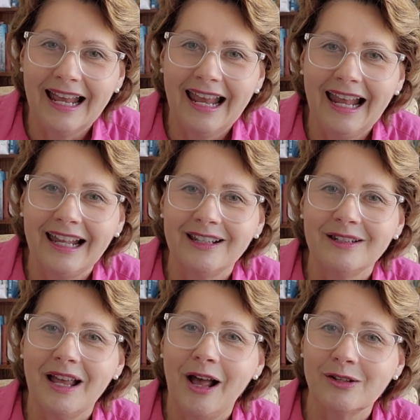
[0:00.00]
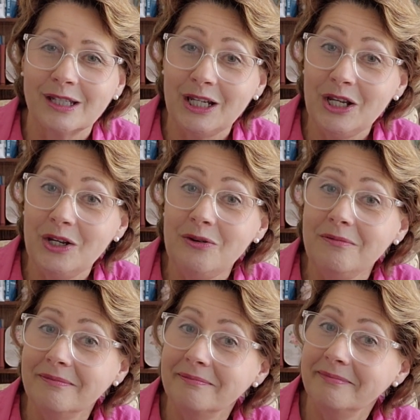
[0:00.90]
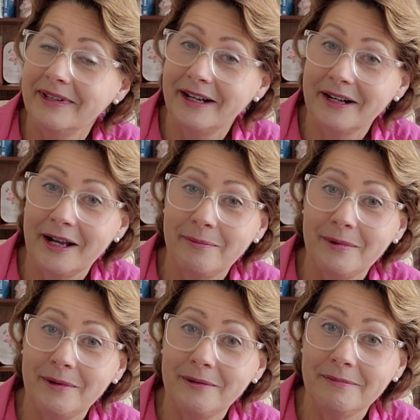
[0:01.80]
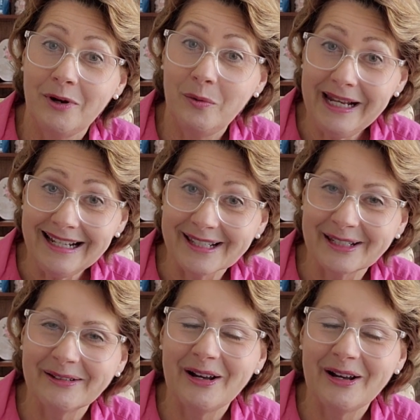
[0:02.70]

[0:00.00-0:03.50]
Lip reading: and I'll see you in a couple of weeks.